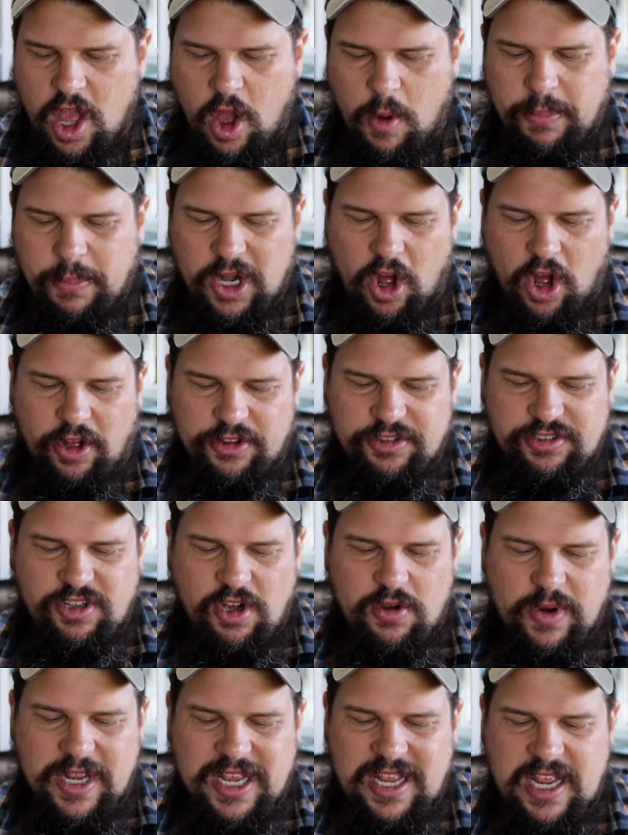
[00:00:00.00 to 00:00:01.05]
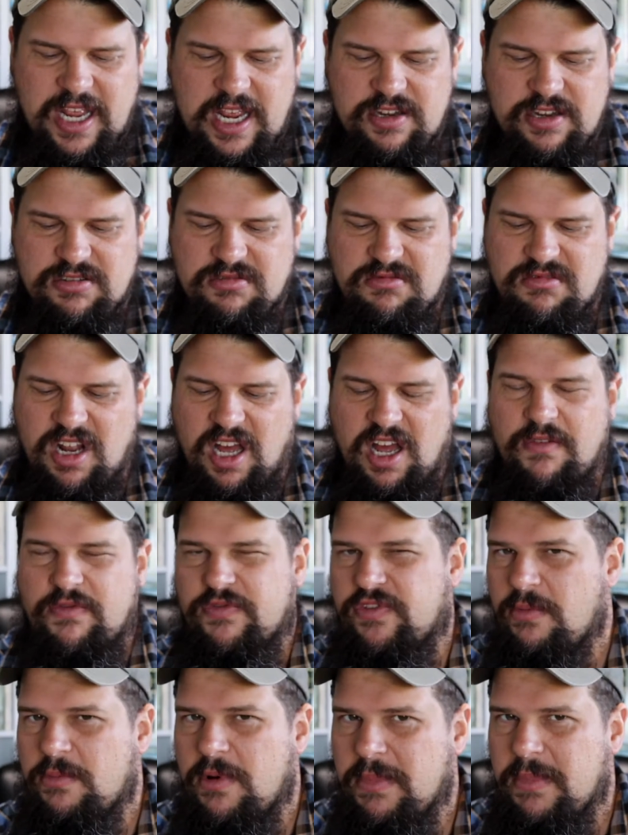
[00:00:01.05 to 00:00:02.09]
but also he's not
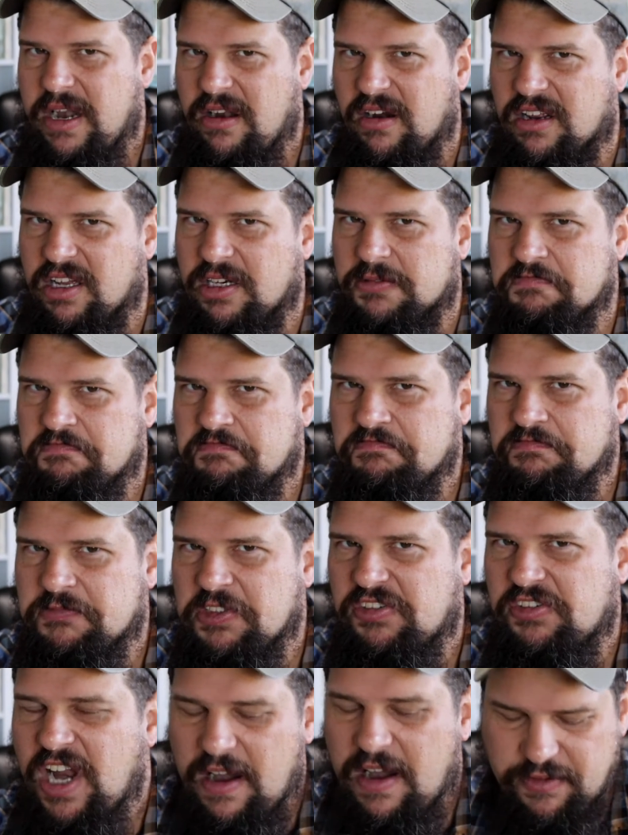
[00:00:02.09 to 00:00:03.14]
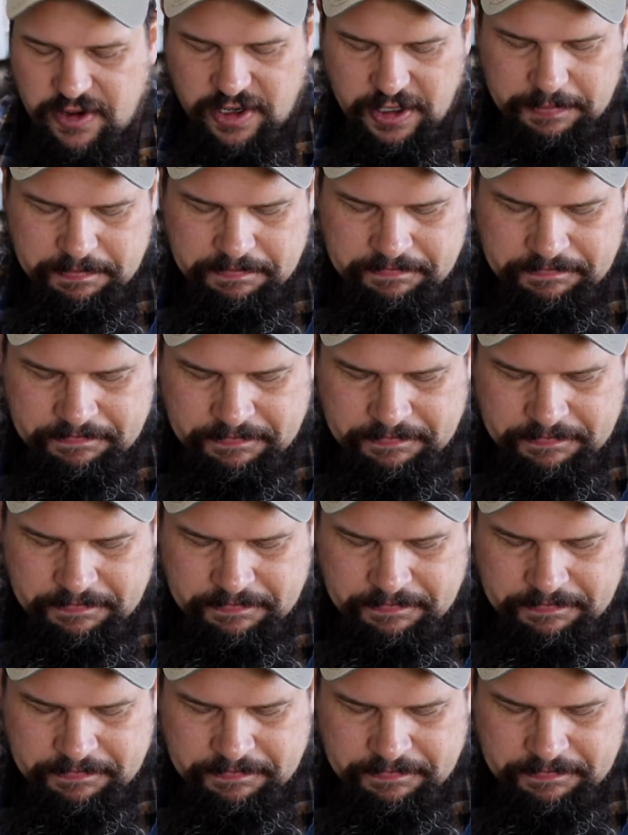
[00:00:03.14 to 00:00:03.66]
from America. He's an African.